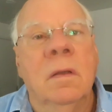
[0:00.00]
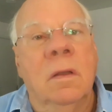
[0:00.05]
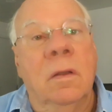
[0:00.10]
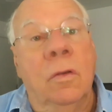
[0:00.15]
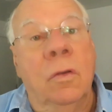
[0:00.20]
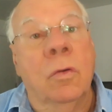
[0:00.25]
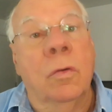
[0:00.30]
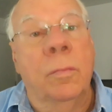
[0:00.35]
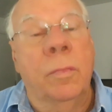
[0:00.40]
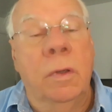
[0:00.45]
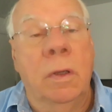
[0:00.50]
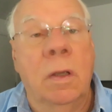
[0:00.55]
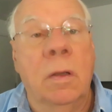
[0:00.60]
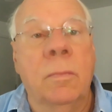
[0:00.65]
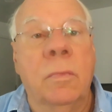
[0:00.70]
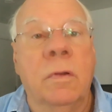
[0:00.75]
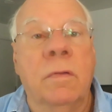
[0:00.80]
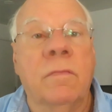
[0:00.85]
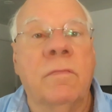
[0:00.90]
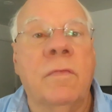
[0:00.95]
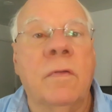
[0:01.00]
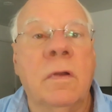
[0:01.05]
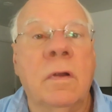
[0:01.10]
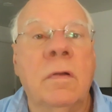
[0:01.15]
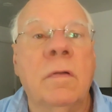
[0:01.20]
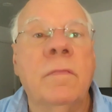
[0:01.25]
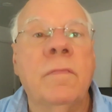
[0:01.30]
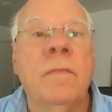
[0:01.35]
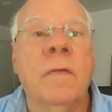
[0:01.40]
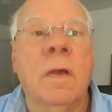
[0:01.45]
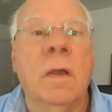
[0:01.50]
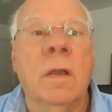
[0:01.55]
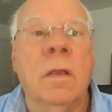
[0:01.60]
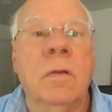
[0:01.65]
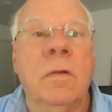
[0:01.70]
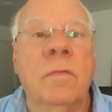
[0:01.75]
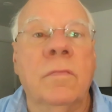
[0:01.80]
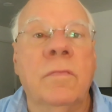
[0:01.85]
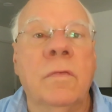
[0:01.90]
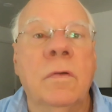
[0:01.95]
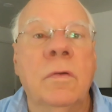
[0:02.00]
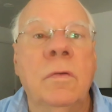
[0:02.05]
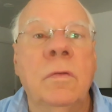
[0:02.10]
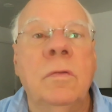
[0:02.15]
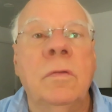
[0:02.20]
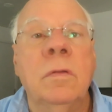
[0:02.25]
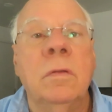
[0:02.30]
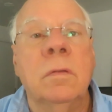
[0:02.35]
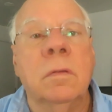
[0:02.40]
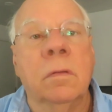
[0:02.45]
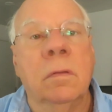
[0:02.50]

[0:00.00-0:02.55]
And you'll be able to verify your vote